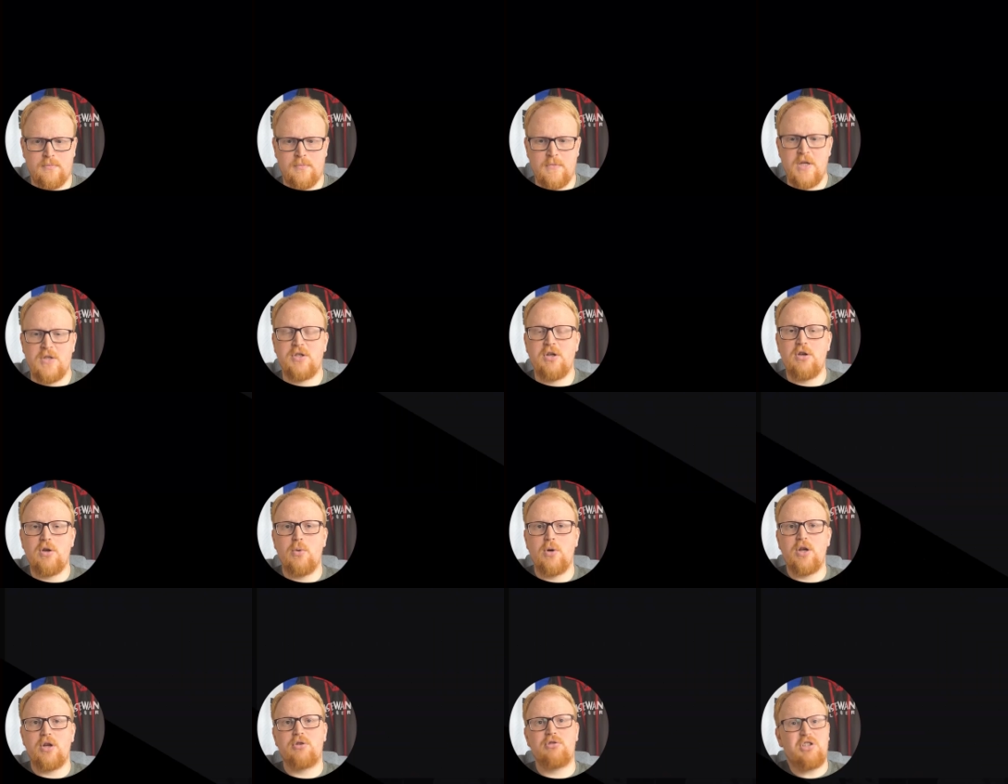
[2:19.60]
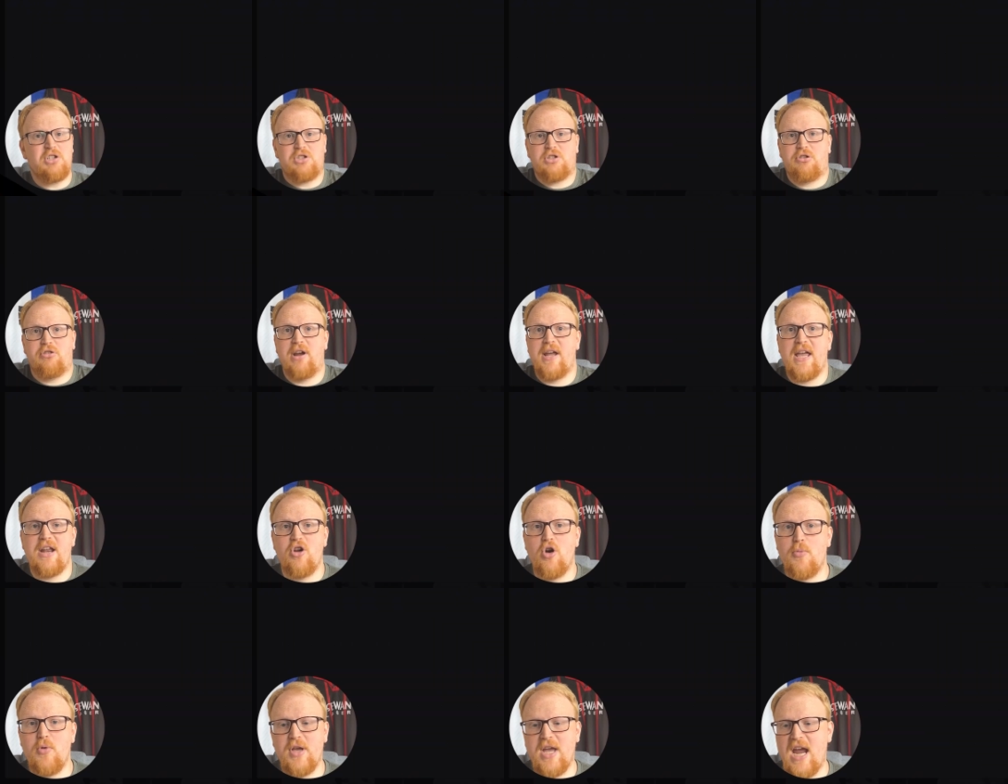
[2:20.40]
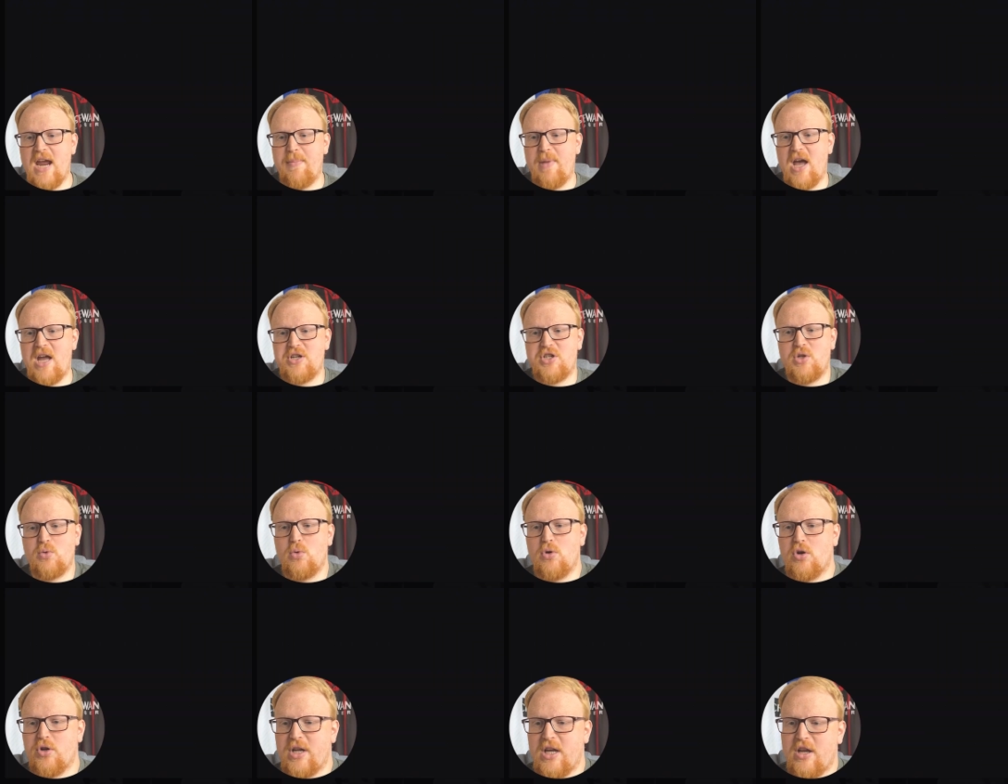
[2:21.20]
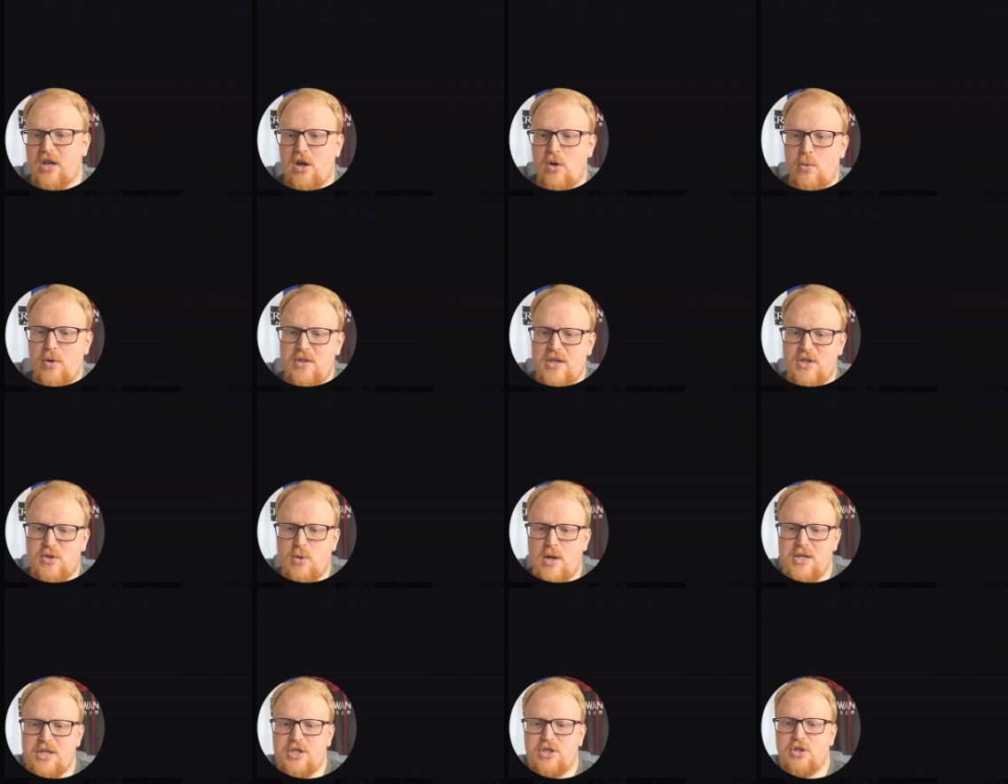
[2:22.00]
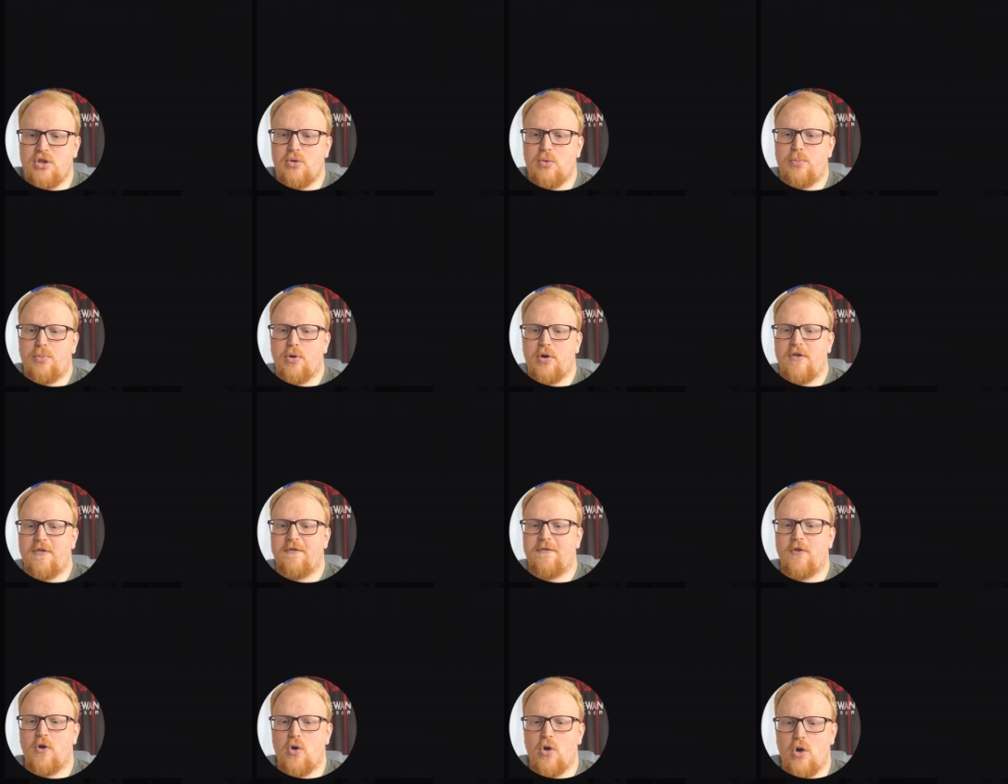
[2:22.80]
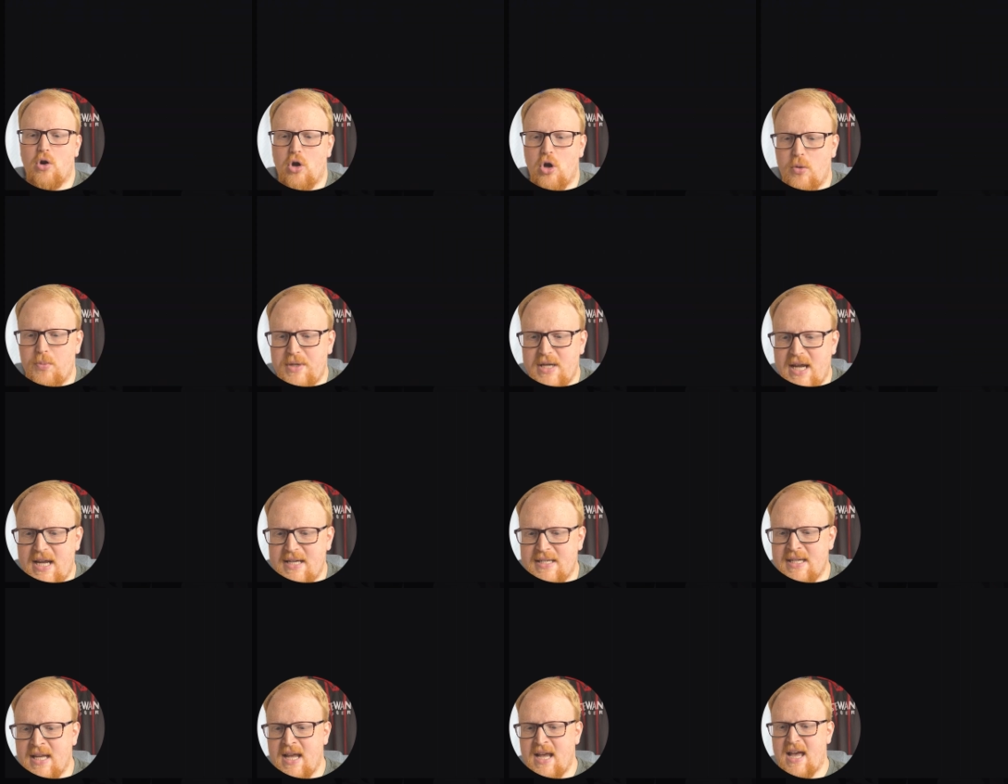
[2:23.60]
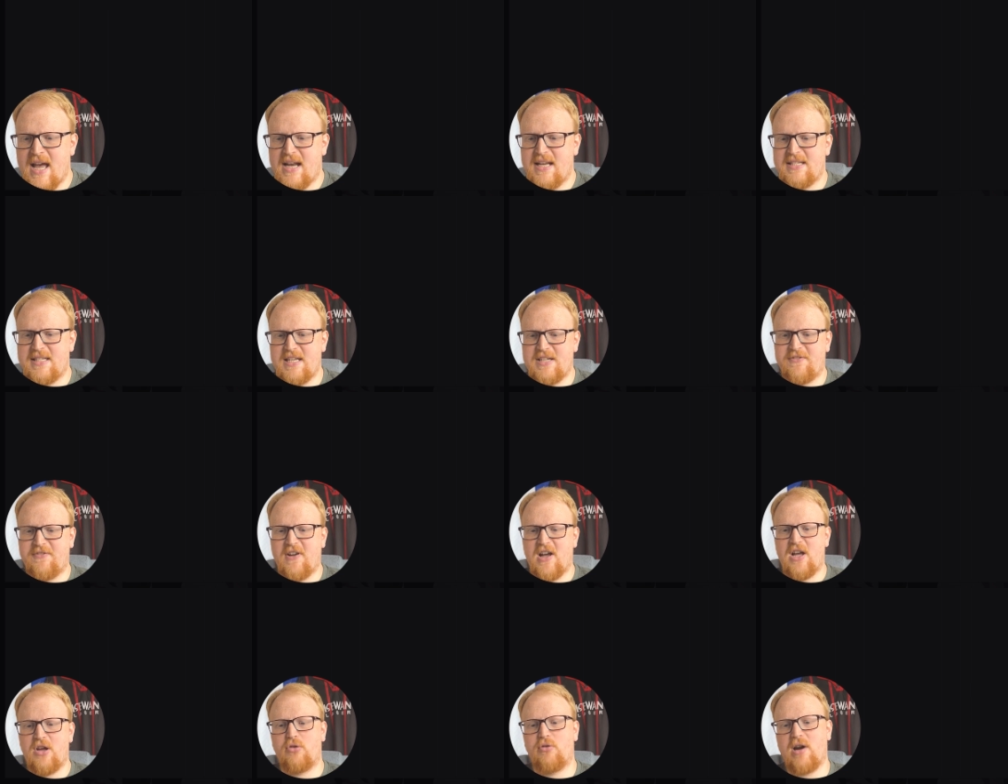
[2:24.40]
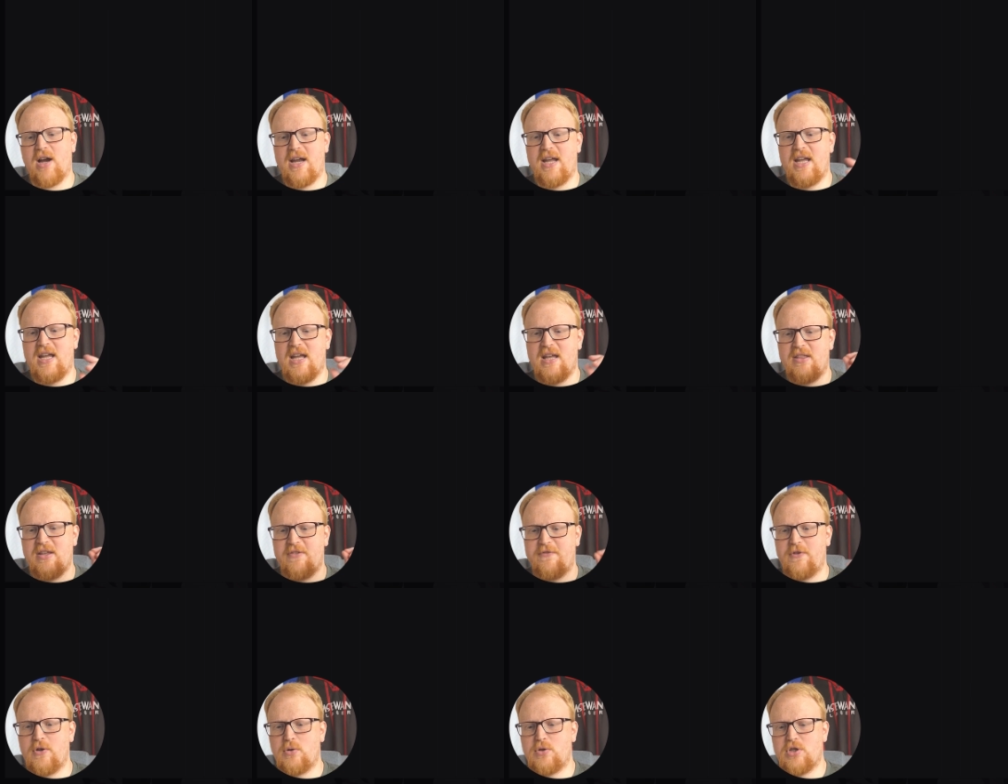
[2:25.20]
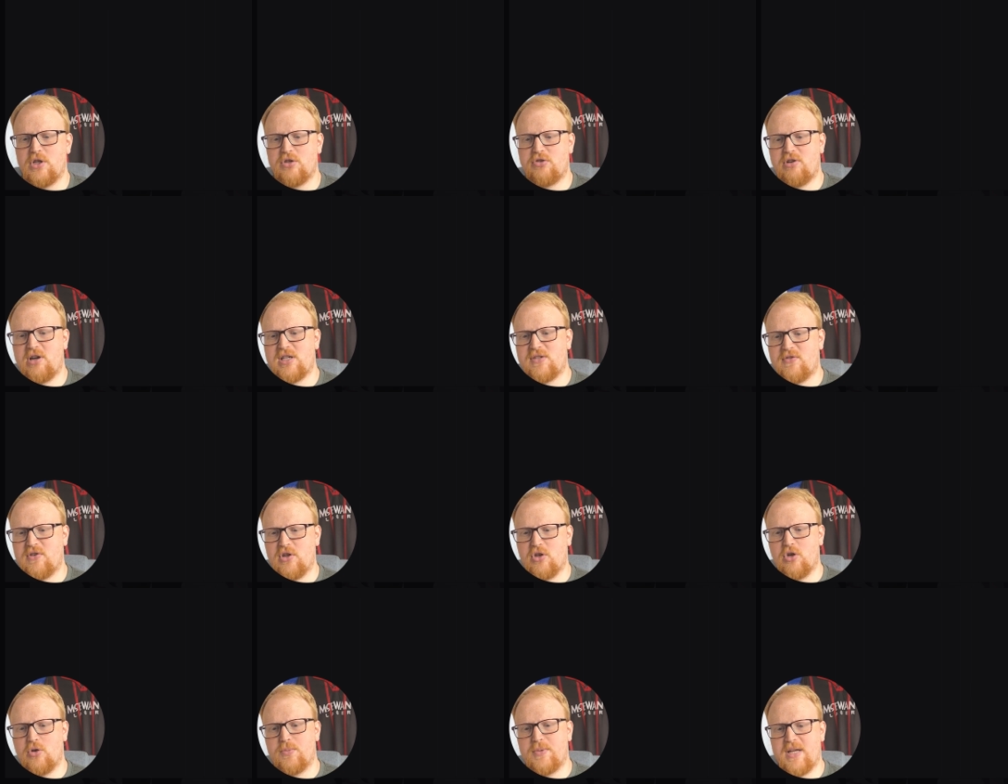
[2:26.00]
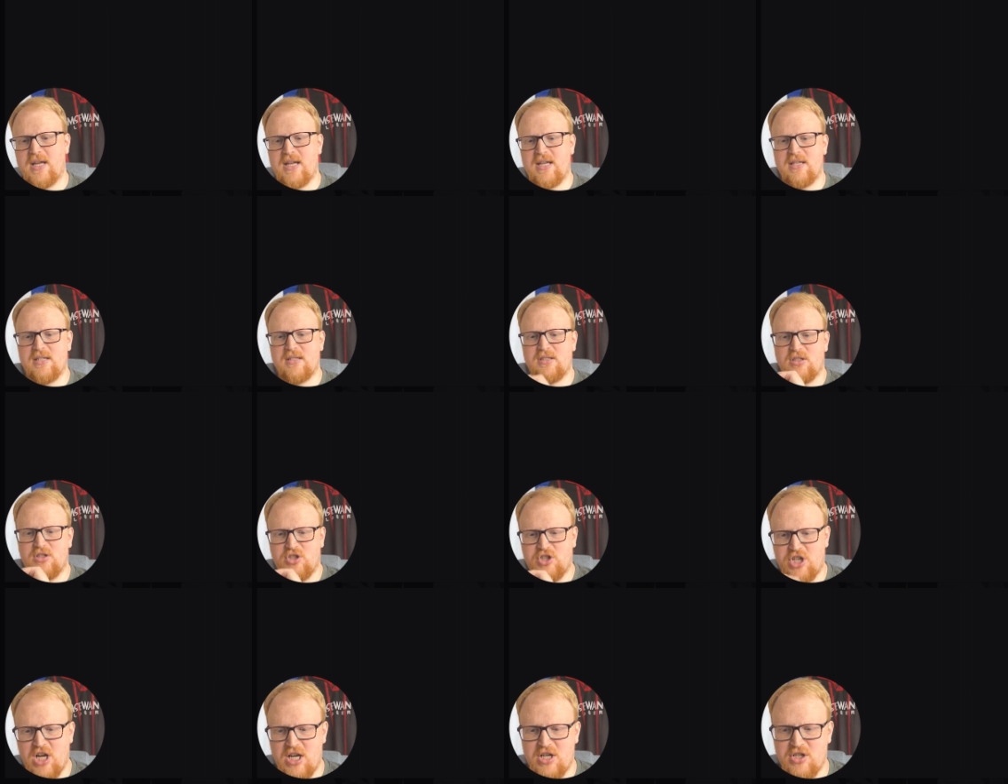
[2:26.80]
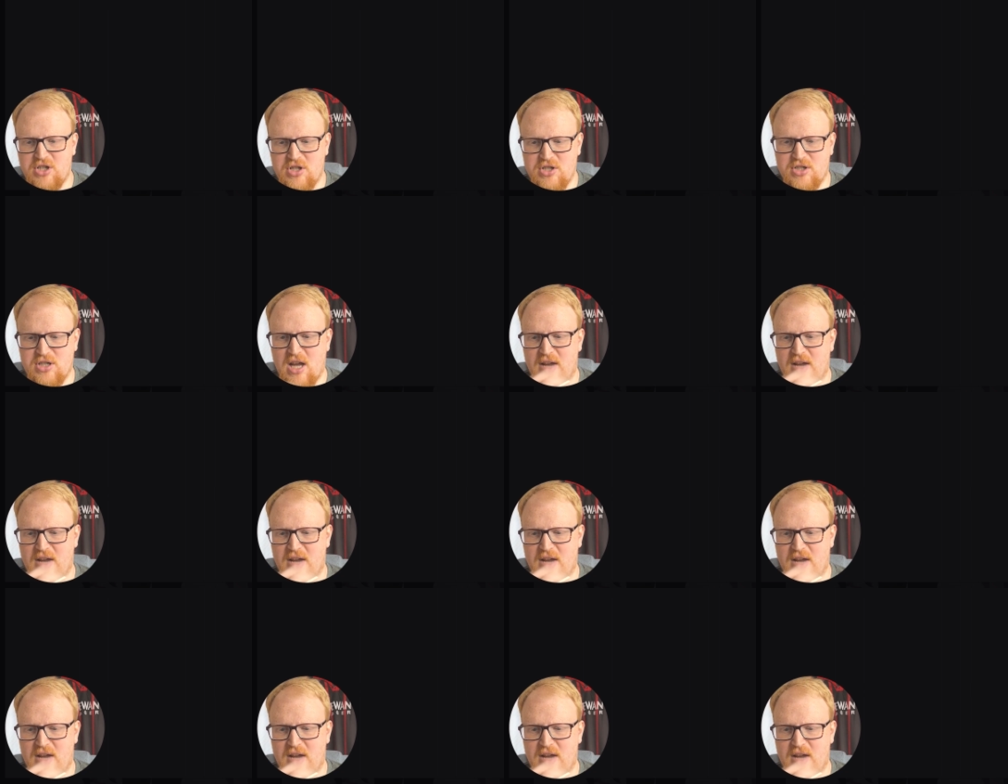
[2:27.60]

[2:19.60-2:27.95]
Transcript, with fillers: So you want to just create a normal game as you would and go with the twenty-two point four update, and it's this file right here, the future transfer update changes.